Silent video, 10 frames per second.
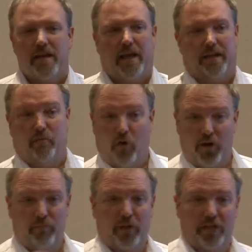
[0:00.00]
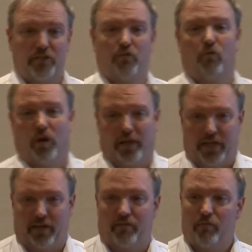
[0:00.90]
And in the marketplace you're working
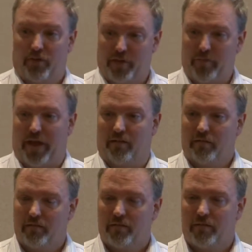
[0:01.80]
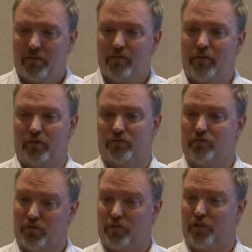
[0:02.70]
in with inbound, there's
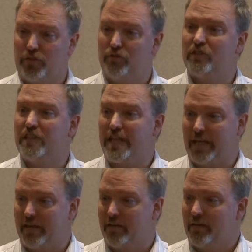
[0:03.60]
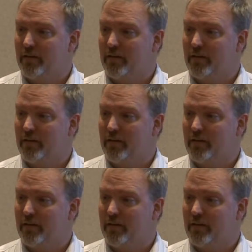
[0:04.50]
a huge need